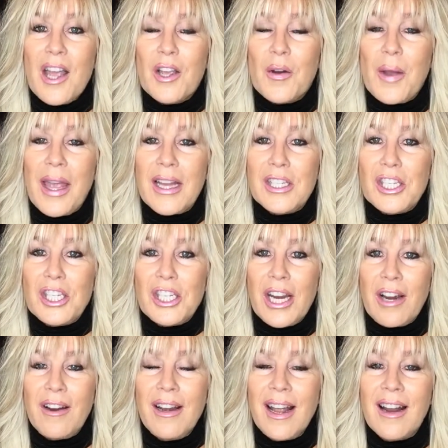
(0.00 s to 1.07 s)
Go ahead and
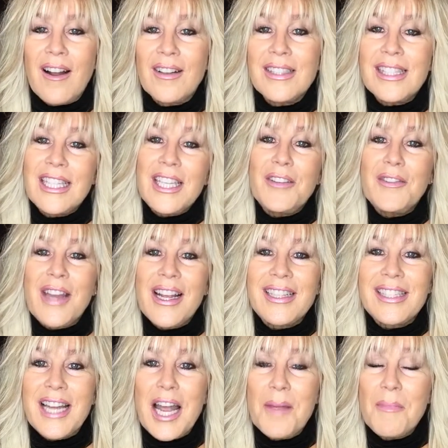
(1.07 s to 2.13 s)
share it, and I'll see you
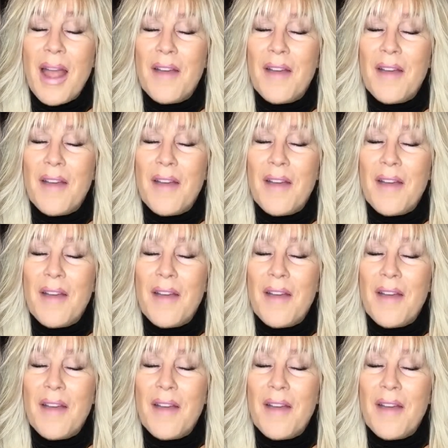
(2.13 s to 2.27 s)
next time.